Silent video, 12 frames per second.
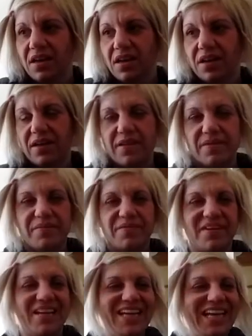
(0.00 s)

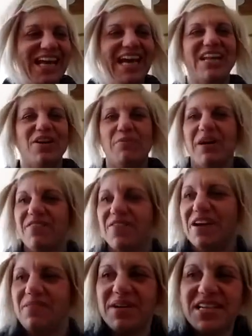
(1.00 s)
I know my
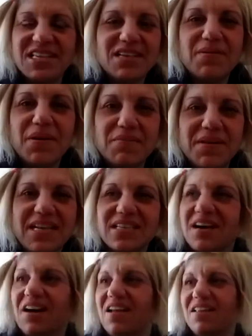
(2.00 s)
friend mentioned about
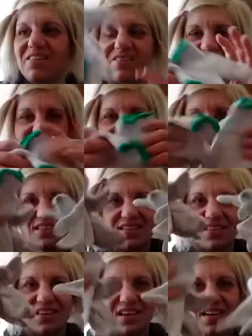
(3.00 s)
mitts. I love these.
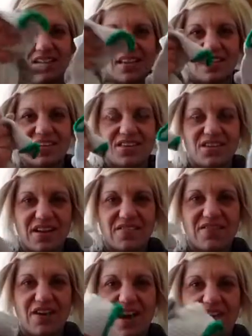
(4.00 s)
These are
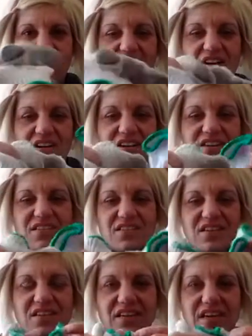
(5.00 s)
like
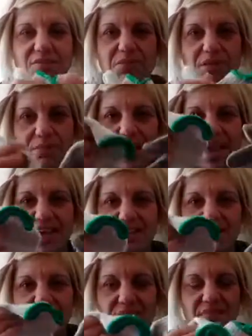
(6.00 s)
$5. Get a big bag
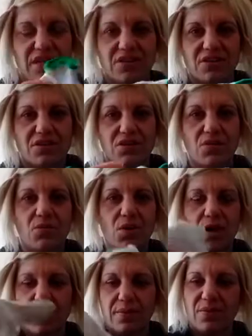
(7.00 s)
of them, but they're so
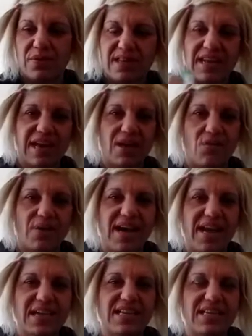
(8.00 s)
warm, and when they get
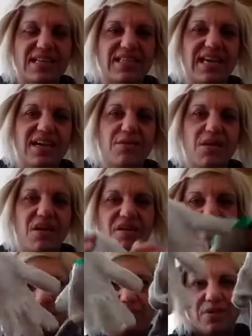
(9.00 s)
wet, you just take them
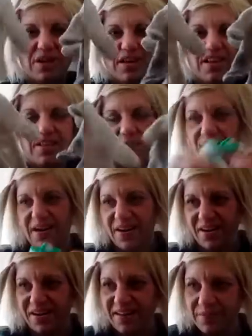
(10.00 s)
off and put another pair
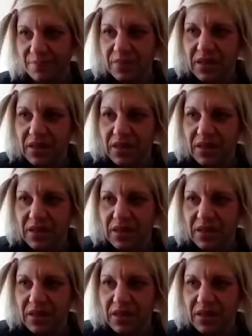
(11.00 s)
on.